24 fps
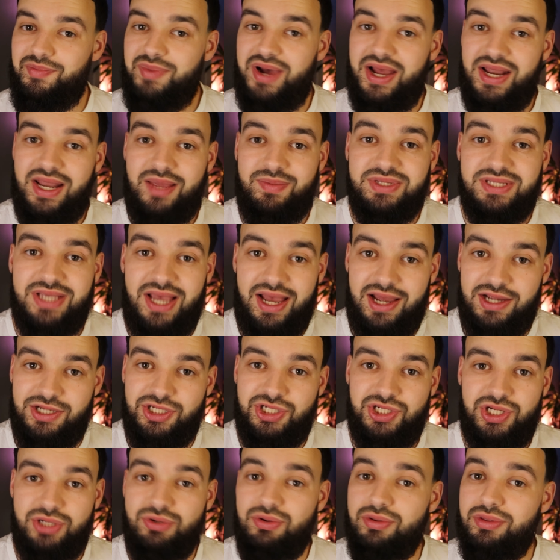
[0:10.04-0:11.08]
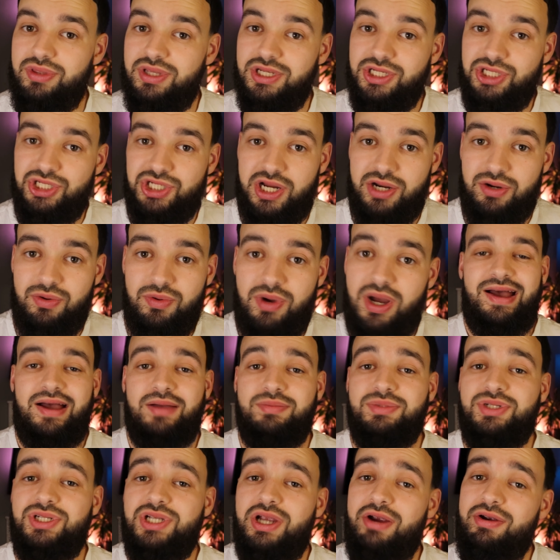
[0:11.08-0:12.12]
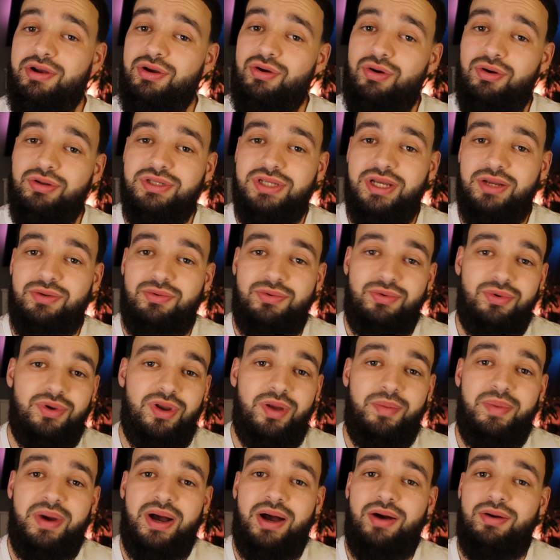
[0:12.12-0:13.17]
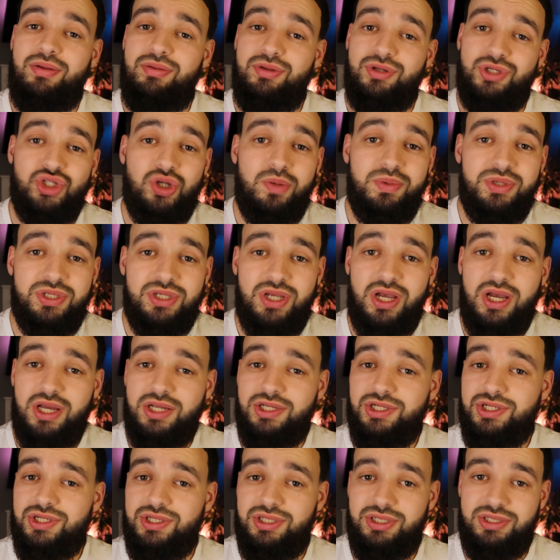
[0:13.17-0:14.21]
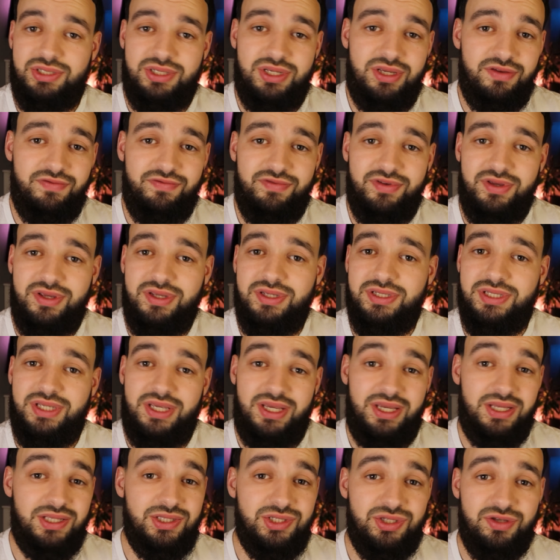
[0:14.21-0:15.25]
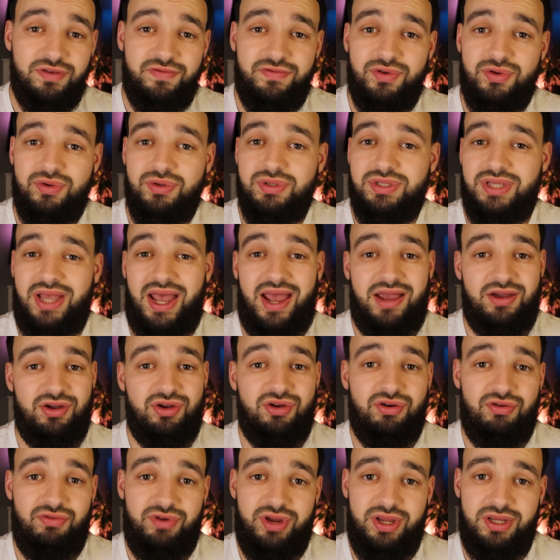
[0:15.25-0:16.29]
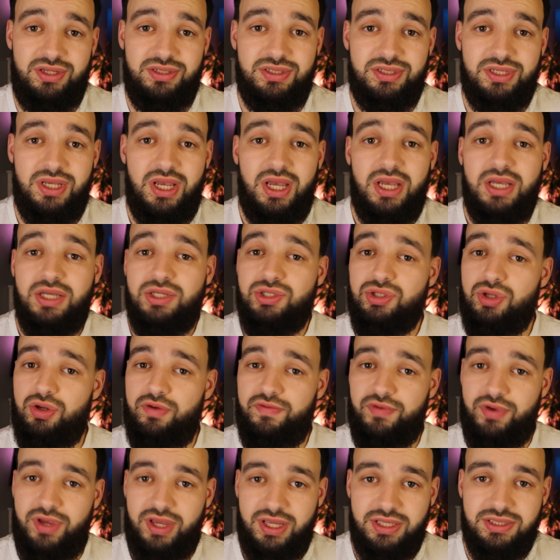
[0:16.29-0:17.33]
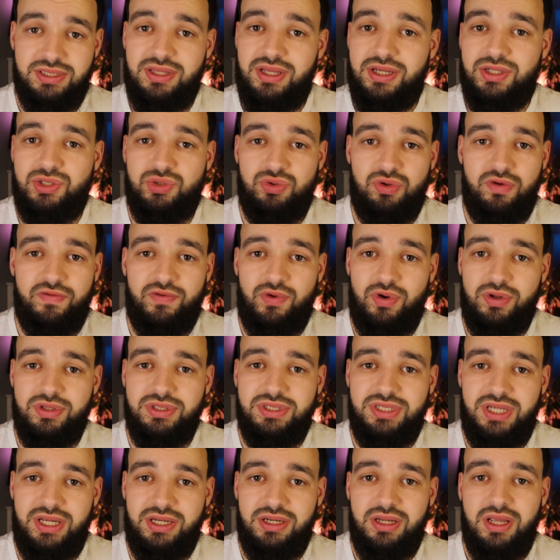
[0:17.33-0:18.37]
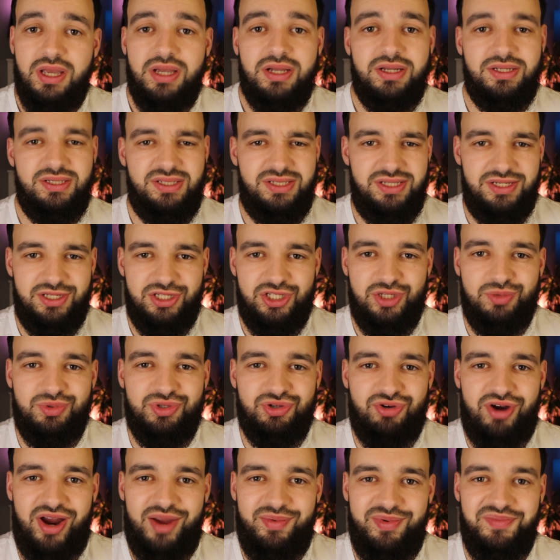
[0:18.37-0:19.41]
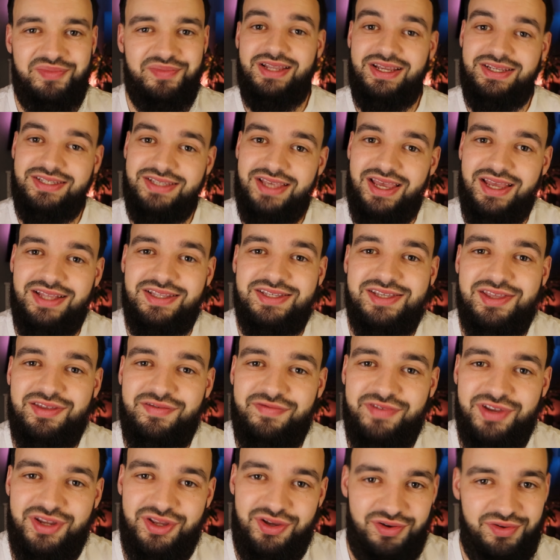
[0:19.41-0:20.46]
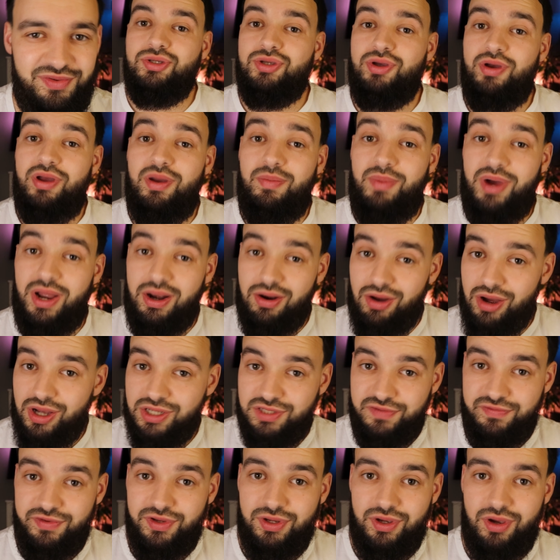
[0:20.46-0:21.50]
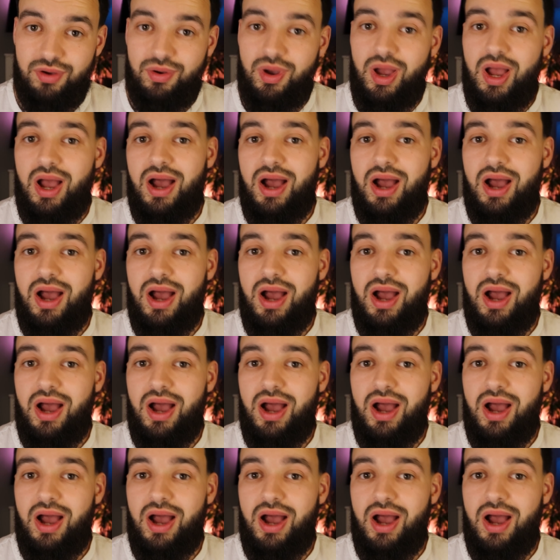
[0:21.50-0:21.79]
my name is Ash, and on this channel I'm sharing content all about the job search, CVs, interviews and careers. So if you're into that sort of content, consider subscribing. Let's get into the video. So in my last video,